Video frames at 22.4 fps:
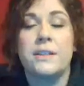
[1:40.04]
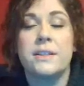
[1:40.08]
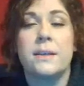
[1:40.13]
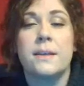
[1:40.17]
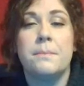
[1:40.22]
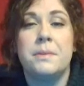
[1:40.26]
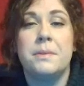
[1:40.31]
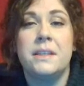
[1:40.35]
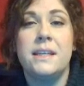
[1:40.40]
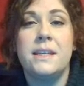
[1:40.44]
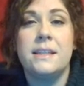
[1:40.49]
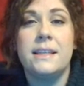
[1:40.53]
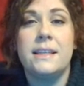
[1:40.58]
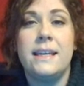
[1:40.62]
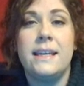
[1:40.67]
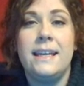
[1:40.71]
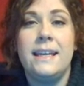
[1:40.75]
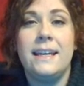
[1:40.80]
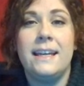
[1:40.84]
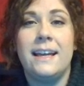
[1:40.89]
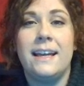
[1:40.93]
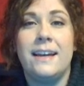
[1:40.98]

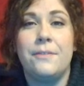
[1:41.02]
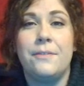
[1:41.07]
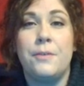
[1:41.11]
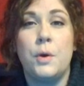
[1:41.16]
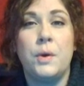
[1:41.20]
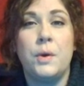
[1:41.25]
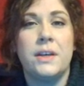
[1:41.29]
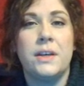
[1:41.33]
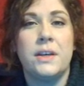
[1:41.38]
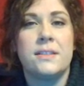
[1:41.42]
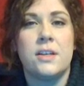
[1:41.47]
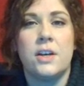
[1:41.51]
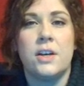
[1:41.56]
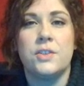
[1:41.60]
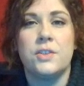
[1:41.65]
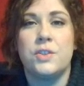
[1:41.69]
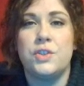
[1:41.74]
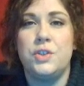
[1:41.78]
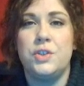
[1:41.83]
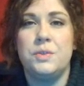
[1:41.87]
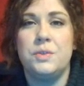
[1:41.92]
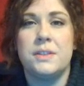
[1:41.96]
completely focused on
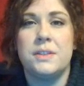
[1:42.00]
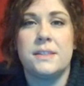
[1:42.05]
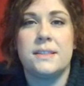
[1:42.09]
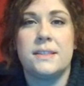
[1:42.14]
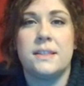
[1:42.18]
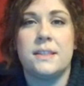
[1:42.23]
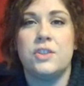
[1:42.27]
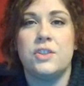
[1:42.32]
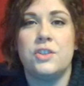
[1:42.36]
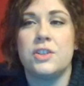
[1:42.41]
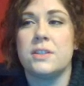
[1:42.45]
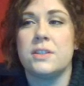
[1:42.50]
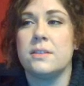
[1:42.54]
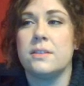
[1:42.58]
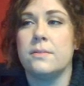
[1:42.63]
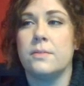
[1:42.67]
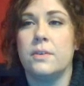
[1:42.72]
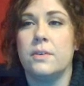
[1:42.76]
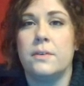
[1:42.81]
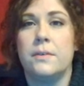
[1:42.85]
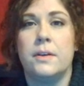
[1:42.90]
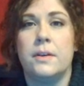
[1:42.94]
students just
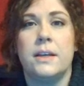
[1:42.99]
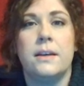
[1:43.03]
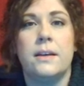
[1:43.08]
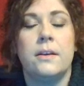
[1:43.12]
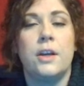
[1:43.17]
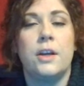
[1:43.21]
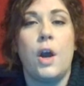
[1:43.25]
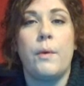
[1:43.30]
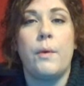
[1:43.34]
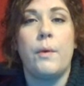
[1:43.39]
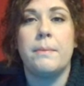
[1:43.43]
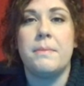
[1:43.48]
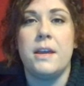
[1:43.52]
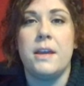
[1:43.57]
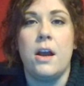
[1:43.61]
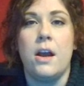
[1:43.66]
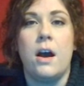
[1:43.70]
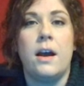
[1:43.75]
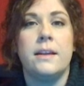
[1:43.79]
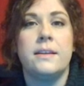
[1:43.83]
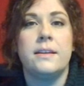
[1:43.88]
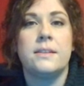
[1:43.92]
going
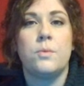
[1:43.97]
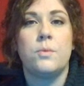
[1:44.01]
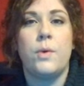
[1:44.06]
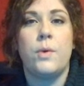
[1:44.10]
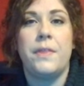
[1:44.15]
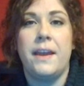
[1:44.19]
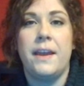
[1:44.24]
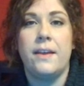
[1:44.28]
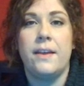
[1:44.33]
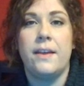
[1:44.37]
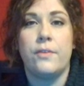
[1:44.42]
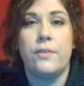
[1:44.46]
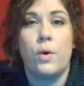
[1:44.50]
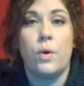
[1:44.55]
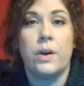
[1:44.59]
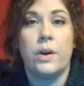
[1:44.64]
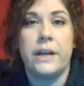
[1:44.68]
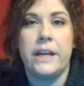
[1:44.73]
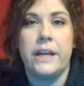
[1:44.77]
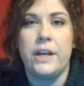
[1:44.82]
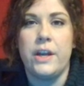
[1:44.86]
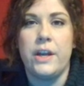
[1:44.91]
beyond what they
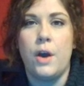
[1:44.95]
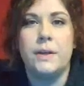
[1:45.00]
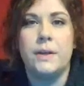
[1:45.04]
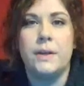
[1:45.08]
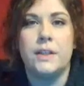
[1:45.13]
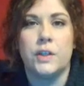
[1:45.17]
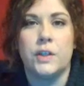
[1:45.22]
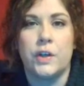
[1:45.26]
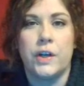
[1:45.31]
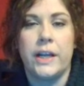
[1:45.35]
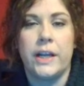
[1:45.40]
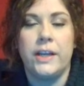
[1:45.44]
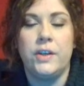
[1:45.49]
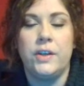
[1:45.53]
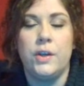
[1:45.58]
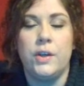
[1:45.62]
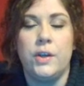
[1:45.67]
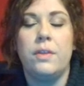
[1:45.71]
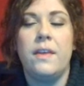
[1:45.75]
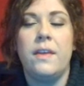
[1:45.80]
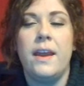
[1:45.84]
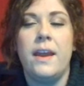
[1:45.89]
already know and learning
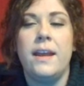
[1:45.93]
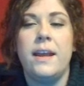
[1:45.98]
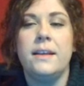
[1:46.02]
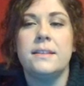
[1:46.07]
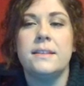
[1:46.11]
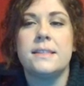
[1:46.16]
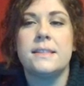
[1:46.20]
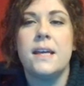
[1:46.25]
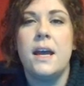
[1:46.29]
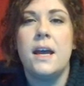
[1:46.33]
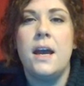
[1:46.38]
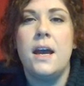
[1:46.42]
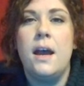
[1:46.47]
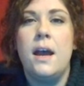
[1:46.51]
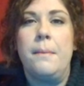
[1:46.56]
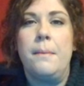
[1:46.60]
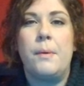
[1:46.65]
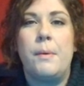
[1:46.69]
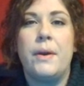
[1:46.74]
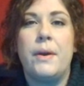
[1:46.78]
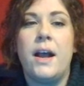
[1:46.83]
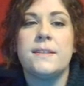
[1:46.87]
new things.
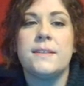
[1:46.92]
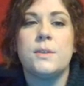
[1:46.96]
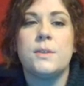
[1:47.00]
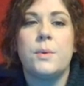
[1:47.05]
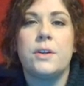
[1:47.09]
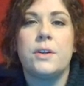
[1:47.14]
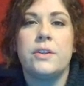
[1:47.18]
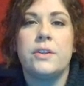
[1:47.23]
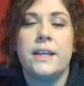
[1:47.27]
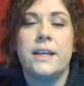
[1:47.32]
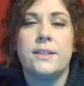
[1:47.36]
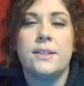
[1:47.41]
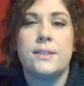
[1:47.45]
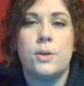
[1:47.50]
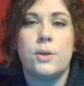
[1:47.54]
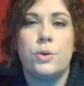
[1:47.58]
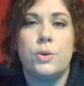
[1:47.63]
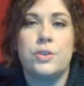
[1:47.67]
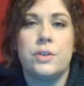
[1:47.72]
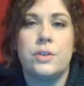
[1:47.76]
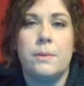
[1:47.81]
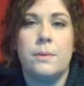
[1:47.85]
But we also want to look at
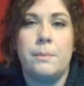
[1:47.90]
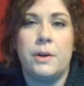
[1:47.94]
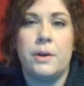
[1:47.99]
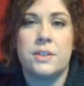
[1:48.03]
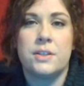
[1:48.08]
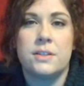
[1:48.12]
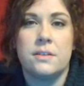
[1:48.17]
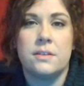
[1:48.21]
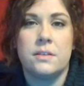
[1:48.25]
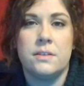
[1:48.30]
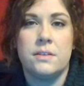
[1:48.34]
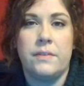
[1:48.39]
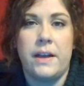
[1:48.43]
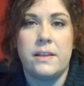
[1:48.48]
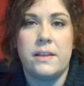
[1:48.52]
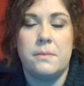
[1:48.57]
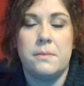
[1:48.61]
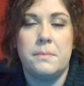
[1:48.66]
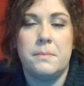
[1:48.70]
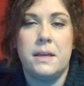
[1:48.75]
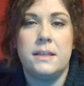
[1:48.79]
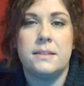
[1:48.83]
social and personal
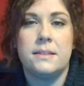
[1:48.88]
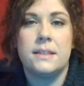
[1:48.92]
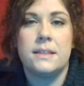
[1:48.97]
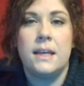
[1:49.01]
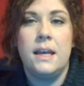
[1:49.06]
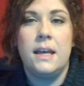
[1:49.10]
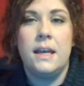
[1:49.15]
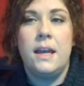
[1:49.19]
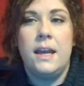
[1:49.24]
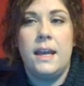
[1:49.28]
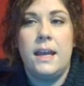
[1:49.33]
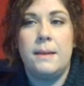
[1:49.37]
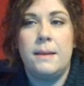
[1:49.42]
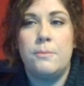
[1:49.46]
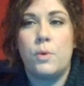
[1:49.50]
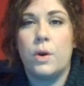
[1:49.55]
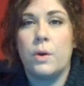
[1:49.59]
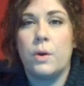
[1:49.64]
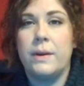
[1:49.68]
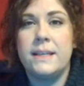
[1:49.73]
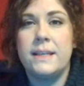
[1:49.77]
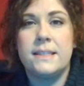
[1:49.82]
development. In
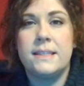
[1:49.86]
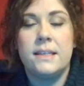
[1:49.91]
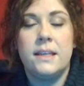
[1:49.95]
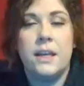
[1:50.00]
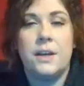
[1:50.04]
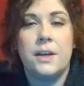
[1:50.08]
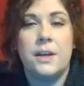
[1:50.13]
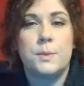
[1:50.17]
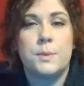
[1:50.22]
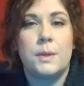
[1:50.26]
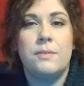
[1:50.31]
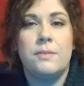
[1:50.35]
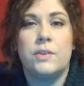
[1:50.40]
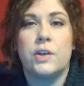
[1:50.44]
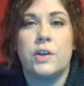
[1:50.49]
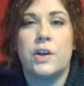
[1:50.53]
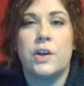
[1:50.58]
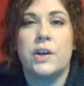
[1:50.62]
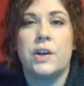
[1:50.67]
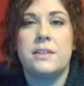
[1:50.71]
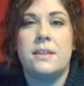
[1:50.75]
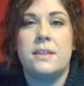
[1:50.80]
more recent years, we've
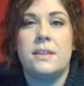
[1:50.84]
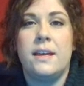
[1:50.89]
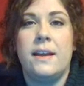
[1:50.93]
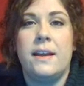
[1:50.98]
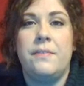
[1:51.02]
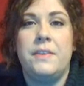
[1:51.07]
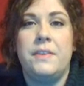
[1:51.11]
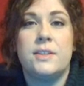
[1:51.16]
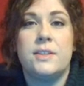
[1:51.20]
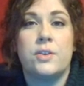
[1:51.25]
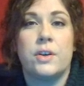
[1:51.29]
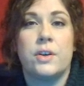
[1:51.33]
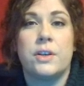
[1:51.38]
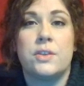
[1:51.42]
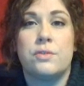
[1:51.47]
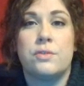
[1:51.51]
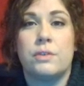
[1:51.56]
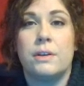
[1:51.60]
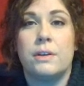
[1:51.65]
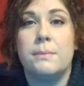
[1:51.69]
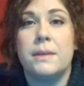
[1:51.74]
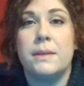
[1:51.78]
learned that these are
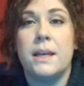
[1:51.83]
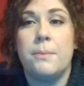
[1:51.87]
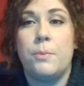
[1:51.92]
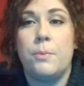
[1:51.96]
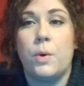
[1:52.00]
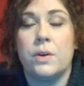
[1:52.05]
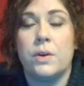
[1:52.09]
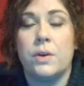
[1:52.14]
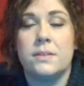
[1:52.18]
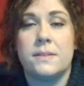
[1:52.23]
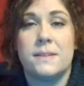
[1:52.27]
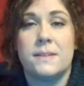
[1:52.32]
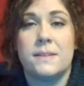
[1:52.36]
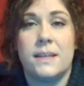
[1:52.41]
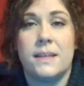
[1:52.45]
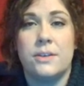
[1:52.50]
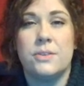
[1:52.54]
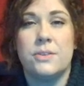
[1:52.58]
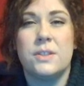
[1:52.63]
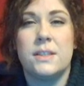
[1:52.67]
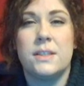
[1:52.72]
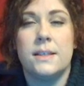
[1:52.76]
extremely important
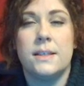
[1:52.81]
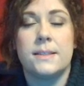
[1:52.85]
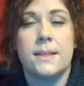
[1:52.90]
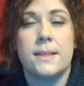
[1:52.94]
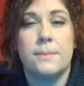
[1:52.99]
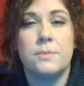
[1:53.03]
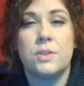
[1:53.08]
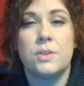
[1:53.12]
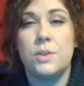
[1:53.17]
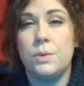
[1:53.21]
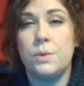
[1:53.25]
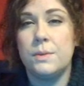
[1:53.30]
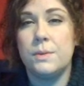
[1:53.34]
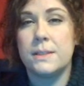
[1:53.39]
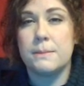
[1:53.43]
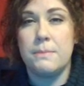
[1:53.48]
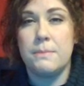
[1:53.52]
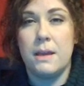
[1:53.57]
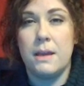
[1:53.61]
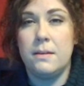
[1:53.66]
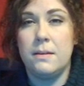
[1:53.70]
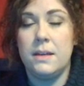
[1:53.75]
skills that some
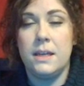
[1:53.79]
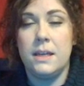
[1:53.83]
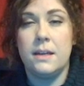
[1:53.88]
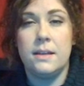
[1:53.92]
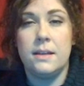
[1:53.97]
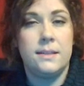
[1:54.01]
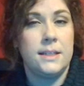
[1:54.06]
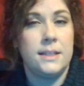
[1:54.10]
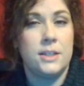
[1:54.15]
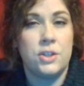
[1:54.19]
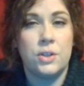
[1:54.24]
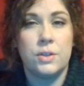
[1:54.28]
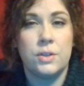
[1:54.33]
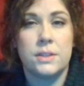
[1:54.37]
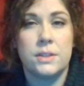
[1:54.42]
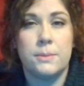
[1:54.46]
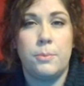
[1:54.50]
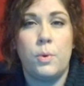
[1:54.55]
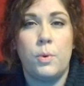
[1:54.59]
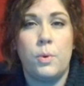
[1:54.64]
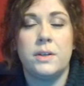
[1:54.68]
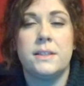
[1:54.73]
students may need additional
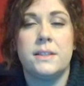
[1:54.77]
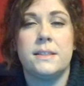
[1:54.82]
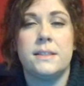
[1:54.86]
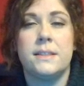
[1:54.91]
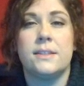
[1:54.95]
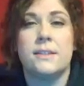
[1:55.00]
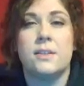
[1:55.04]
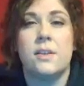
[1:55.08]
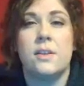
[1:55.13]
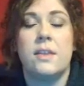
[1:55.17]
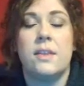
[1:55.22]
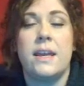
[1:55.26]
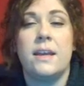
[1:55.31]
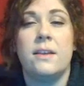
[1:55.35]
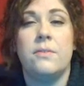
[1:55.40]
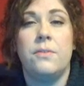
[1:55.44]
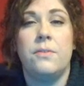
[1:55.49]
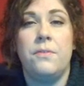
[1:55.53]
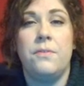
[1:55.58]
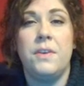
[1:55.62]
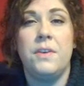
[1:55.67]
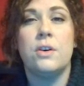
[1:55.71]
supports in so that they
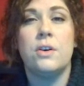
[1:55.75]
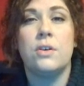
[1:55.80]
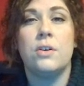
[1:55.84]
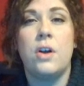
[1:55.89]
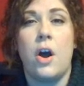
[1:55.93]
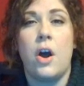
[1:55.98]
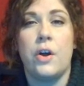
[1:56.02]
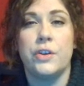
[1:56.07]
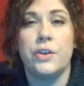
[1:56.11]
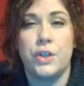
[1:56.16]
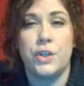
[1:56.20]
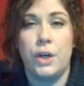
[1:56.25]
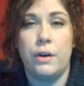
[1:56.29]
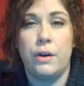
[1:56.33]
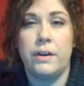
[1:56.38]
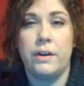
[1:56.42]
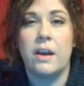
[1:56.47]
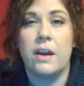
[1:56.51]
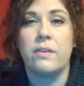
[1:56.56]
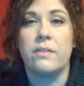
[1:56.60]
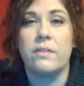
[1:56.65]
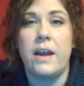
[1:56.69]
can feel college and
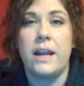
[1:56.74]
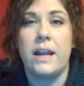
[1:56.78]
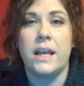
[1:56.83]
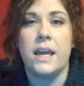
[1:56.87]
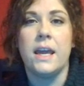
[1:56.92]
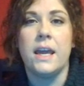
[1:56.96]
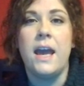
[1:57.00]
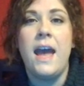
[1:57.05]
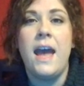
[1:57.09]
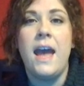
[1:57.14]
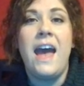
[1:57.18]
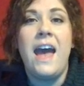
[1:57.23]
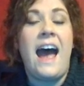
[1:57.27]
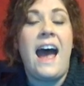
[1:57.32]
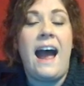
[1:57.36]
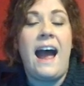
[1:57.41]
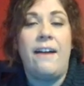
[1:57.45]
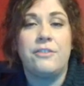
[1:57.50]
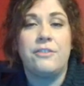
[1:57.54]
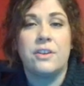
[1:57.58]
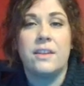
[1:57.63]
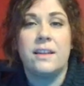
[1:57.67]
career ready
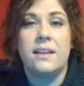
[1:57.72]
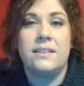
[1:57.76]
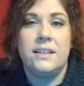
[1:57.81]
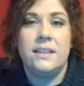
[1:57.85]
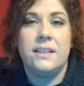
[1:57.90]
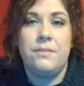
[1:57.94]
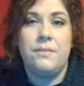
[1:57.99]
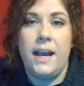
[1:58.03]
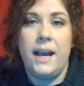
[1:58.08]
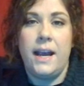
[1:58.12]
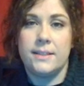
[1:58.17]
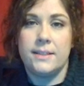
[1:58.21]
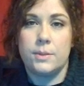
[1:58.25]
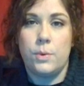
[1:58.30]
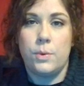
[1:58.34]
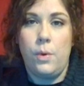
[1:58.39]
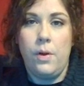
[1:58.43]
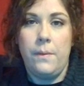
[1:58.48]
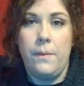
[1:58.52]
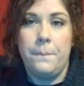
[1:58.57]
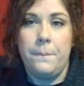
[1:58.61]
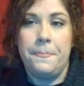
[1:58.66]
after they leave high
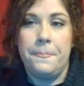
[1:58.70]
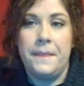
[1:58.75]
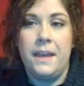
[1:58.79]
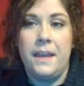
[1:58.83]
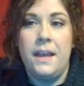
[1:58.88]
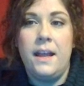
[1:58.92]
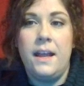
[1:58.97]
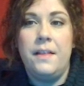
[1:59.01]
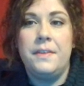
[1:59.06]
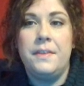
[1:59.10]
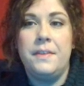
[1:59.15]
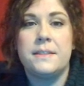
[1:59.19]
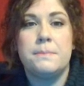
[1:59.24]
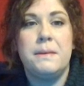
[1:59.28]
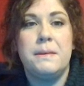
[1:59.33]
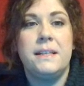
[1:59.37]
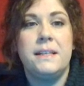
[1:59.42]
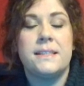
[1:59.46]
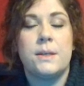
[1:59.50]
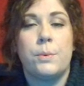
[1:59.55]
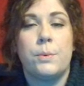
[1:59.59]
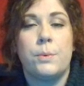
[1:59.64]
school. This
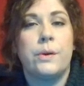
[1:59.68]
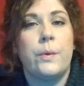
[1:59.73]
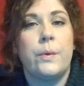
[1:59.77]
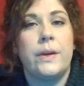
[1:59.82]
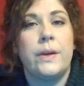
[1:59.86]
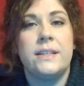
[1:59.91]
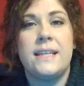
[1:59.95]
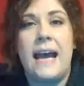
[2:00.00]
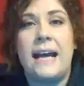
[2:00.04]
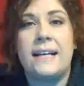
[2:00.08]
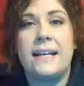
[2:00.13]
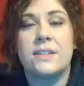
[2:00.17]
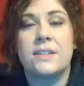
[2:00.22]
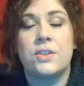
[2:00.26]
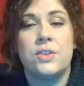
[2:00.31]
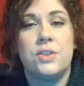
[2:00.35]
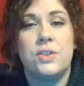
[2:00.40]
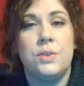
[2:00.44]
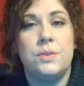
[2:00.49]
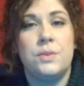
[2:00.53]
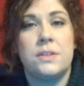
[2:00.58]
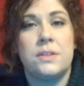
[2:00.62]
means that we're going to ask
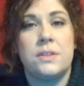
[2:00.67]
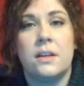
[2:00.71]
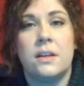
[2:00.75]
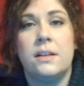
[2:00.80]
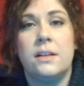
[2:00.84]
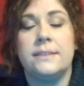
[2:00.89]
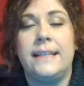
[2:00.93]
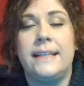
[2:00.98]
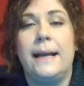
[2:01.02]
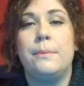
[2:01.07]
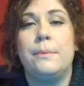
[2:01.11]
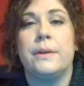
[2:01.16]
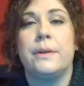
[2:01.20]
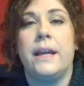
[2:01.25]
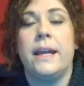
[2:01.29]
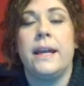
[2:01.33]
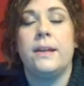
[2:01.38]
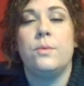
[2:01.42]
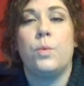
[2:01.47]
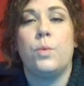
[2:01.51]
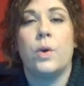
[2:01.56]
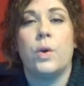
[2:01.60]
students to
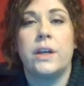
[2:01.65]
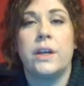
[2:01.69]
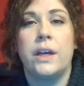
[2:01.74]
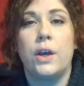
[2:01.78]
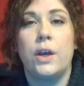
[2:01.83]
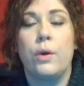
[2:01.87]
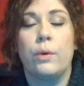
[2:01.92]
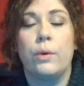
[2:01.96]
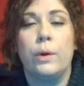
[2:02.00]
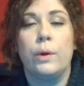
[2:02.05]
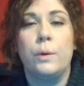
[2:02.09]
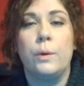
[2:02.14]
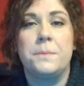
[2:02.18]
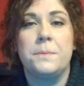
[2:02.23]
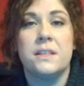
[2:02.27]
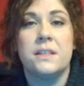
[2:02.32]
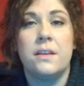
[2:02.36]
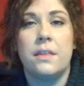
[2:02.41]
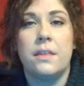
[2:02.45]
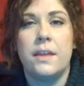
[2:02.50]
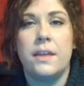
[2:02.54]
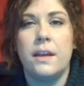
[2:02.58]
collaborate and work in groups and to